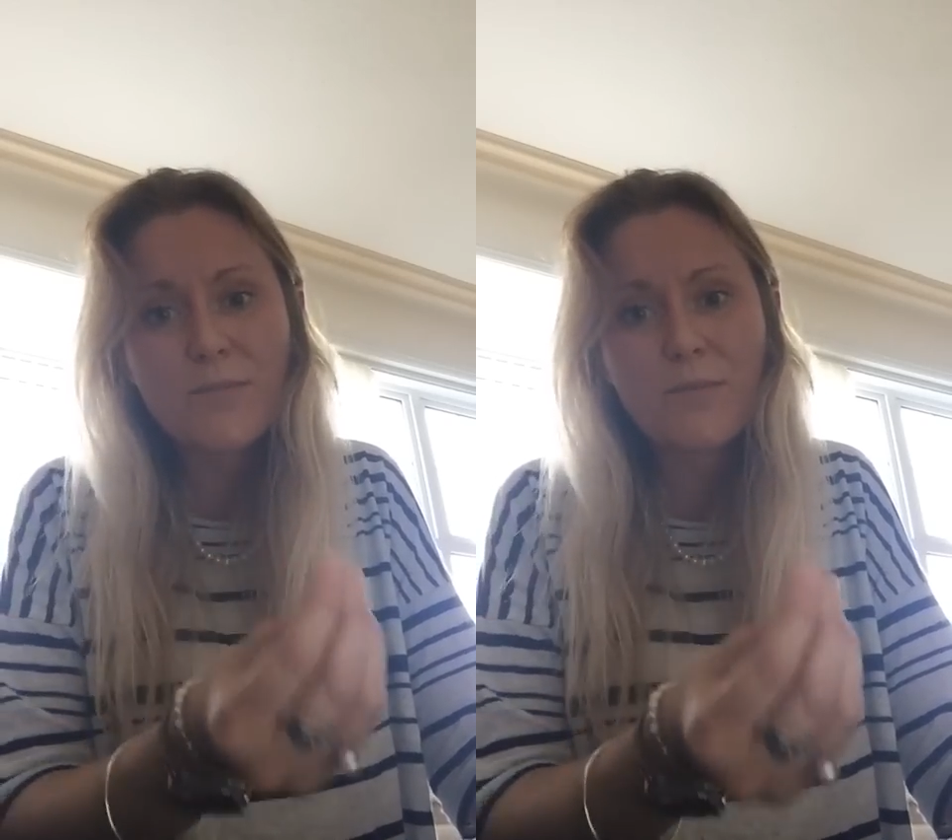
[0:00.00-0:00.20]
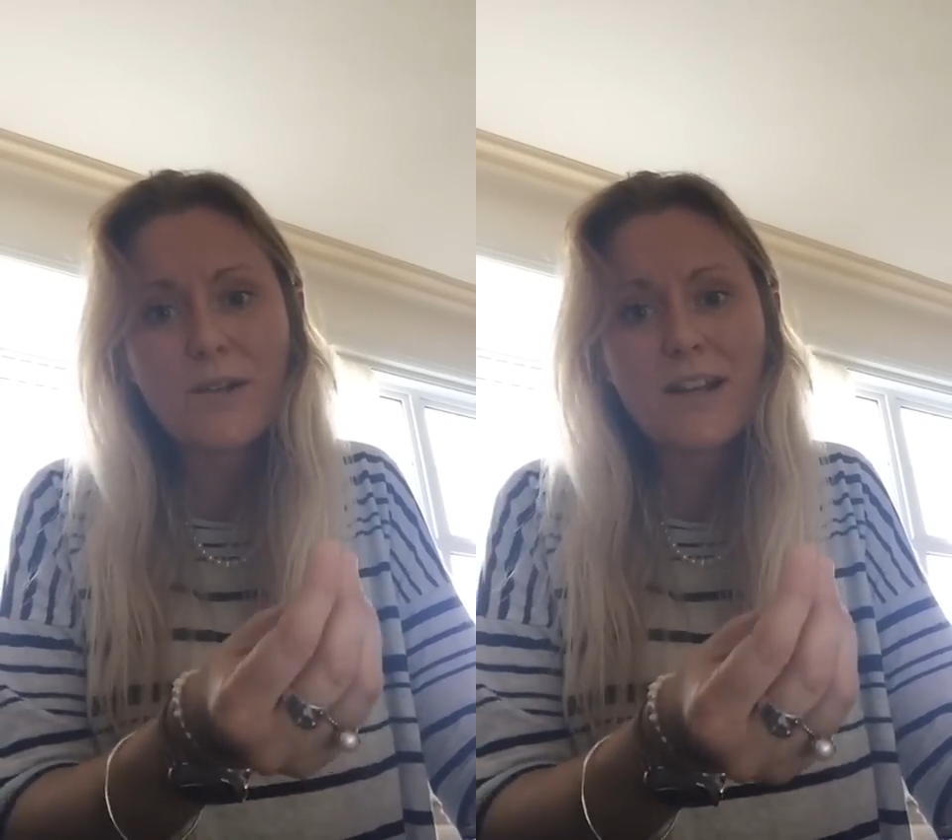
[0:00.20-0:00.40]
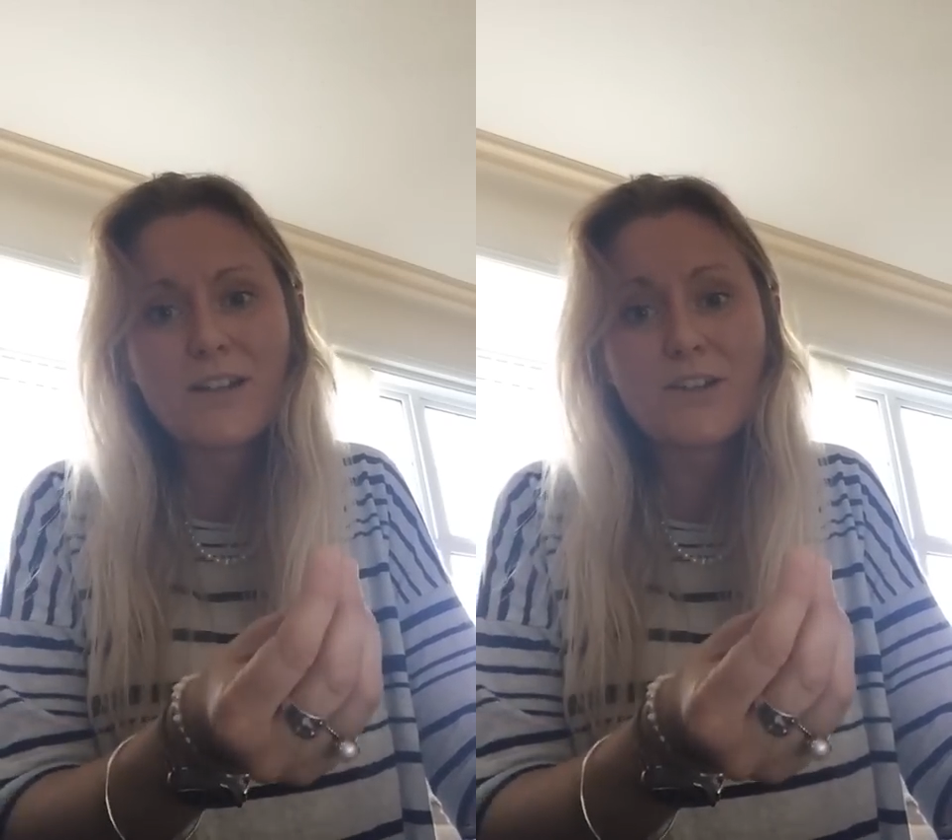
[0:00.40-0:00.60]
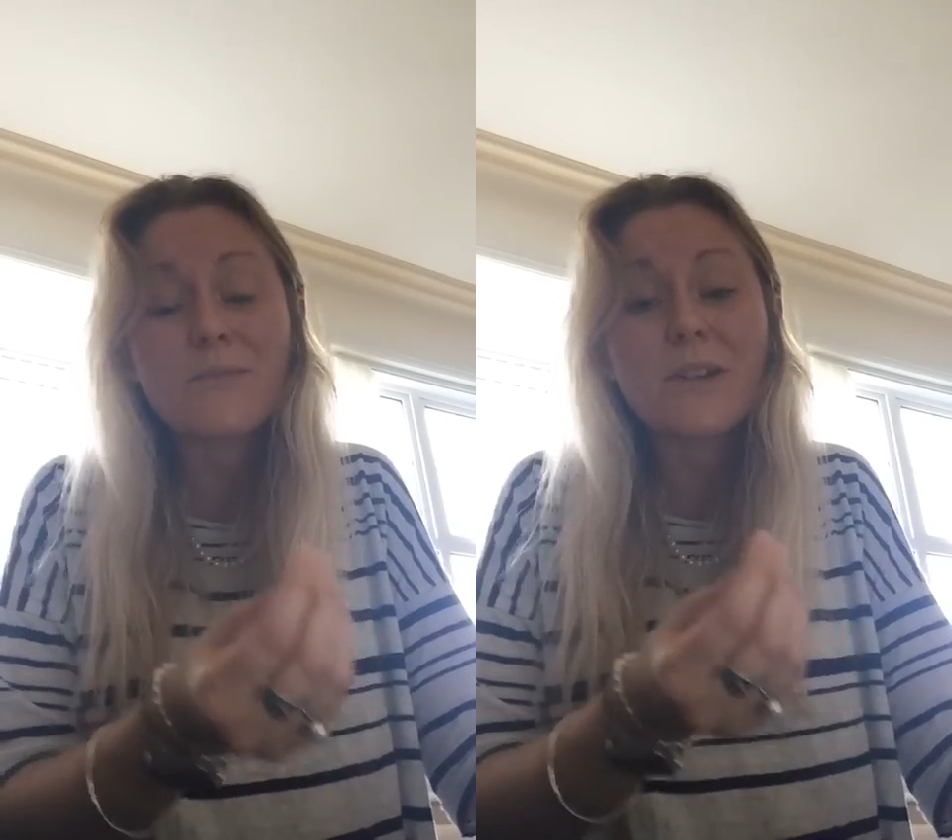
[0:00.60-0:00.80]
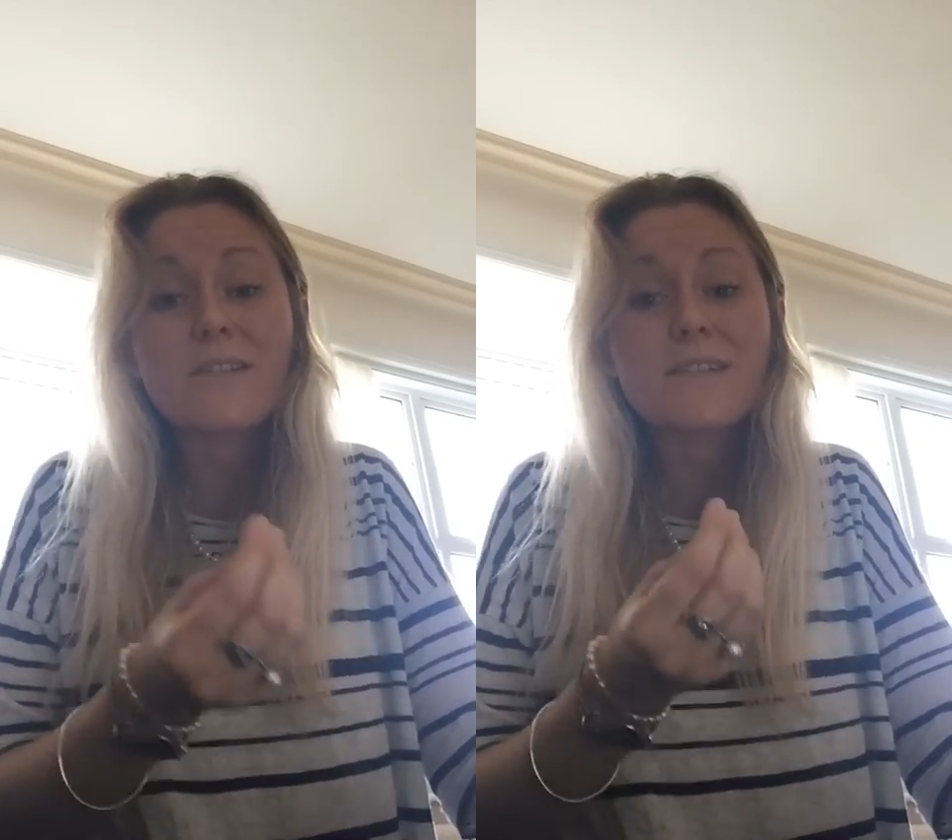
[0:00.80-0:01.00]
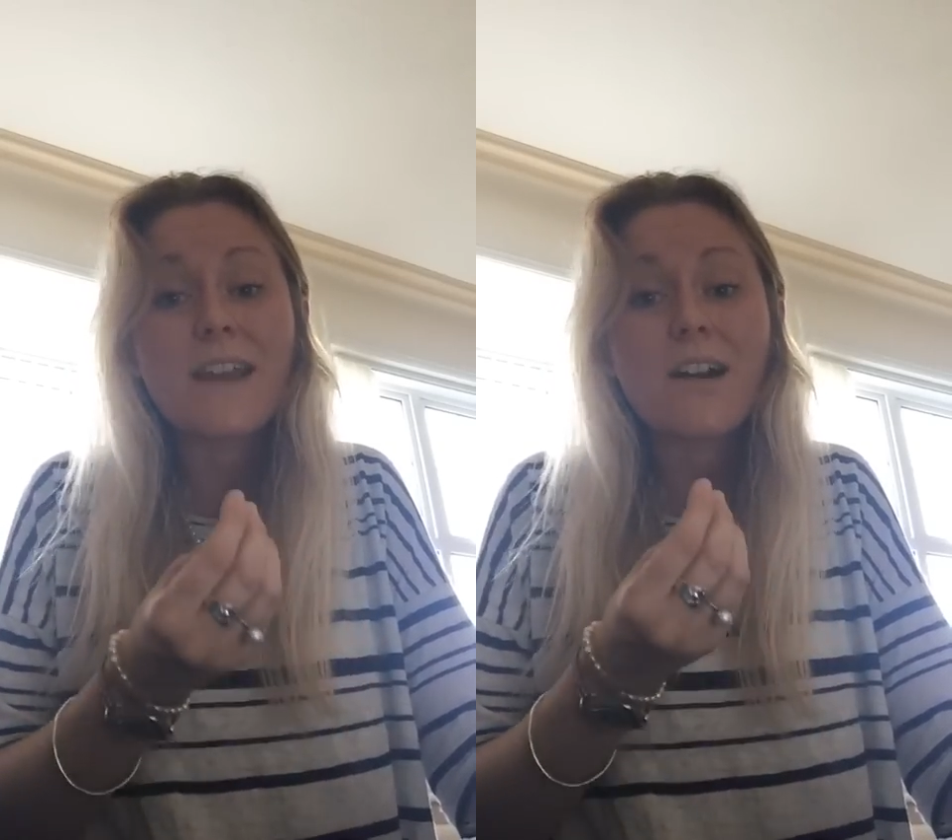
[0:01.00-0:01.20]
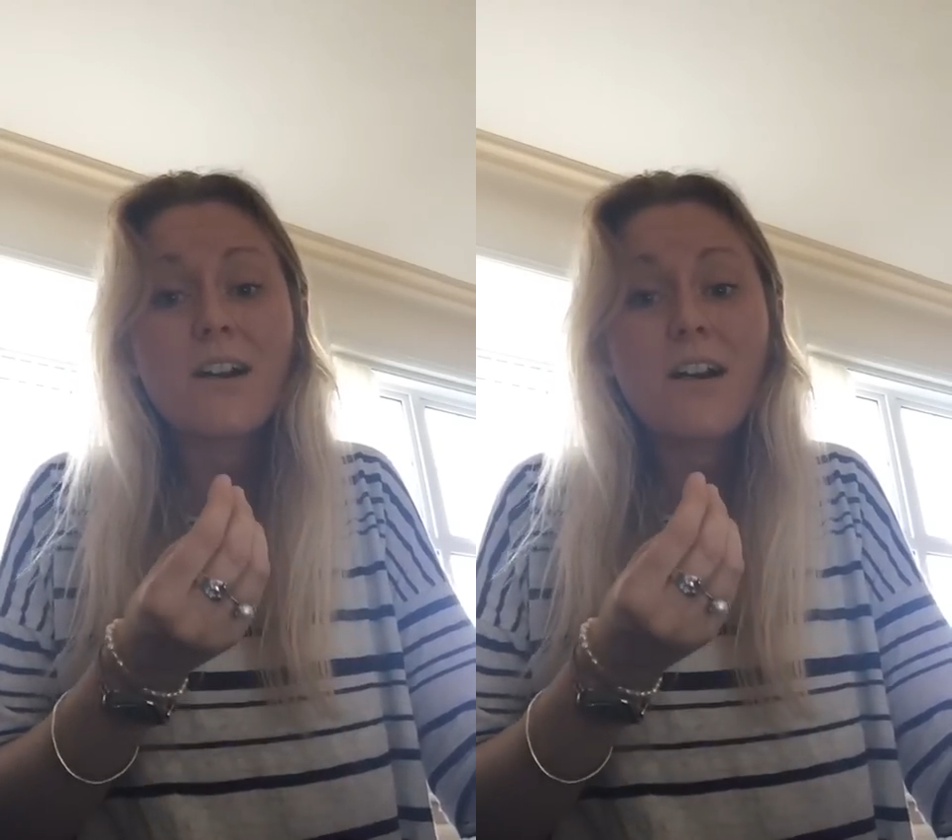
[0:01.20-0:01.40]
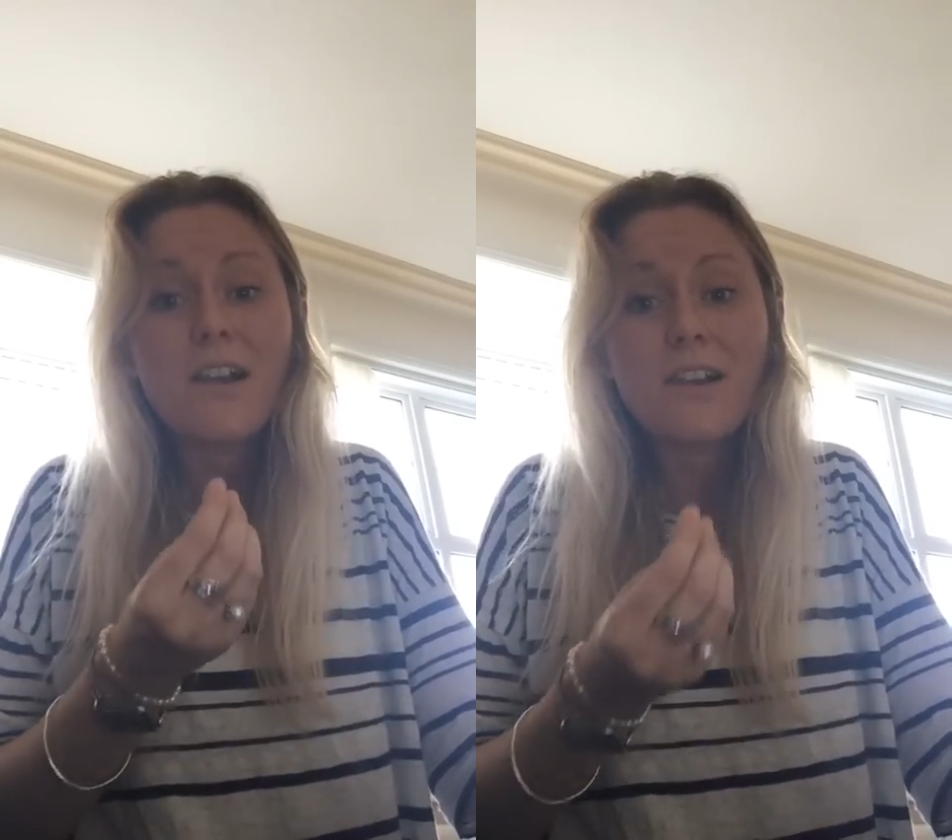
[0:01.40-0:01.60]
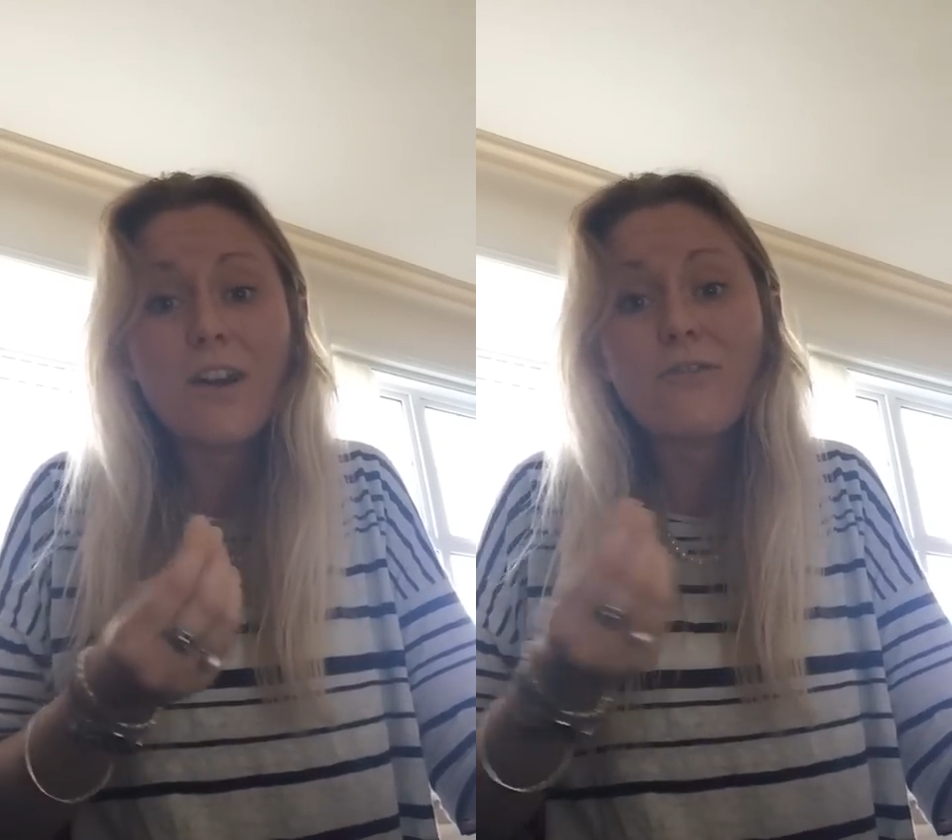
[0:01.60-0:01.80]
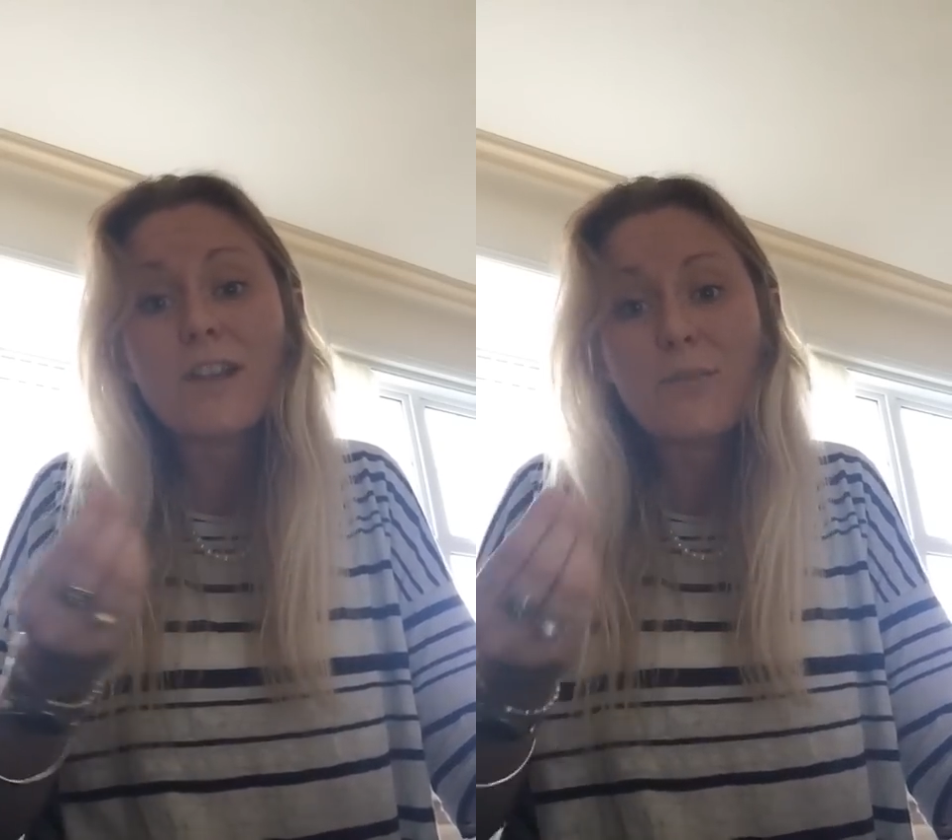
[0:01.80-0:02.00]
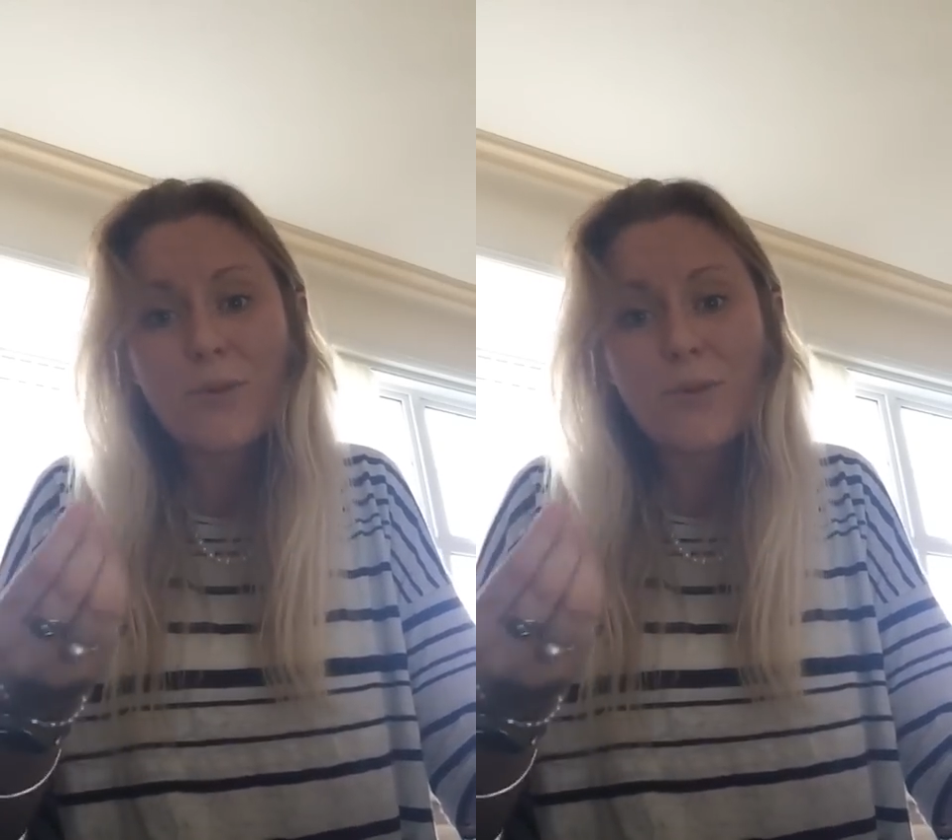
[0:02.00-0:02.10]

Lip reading: population because they are lovely,